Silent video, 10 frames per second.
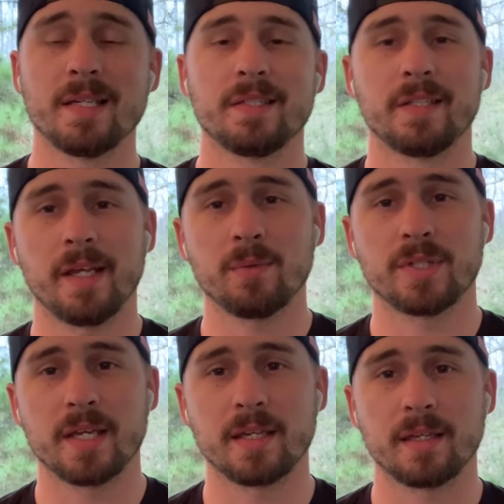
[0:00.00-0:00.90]
Today we're
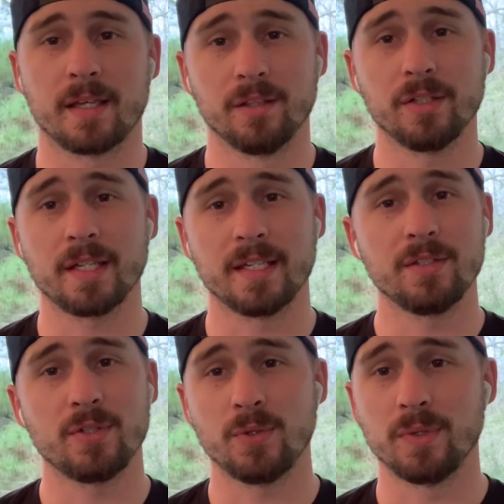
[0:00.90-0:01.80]
taking a look
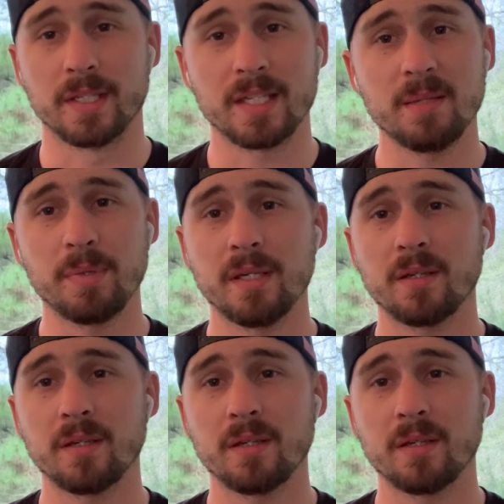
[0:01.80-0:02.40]
into the EP